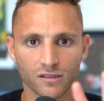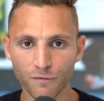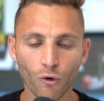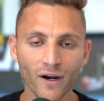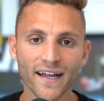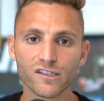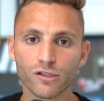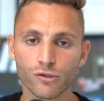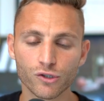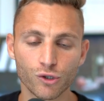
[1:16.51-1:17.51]
Before I get into
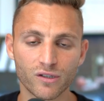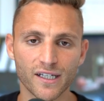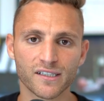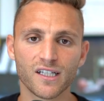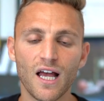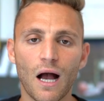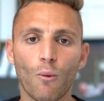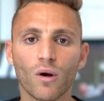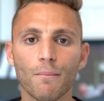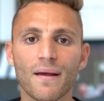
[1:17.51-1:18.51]
those two things, I
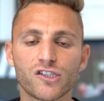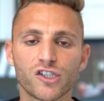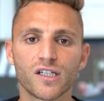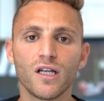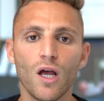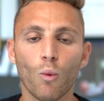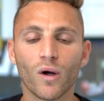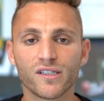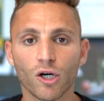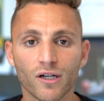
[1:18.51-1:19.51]
want to mention
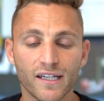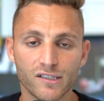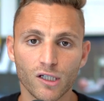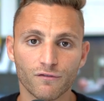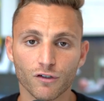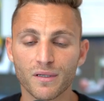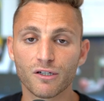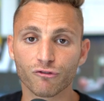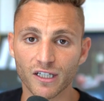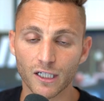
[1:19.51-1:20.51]
what dunking has done for me
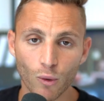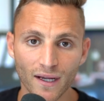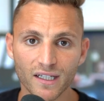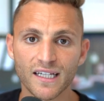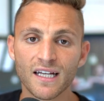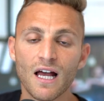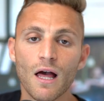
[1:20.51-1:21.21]
really quickly.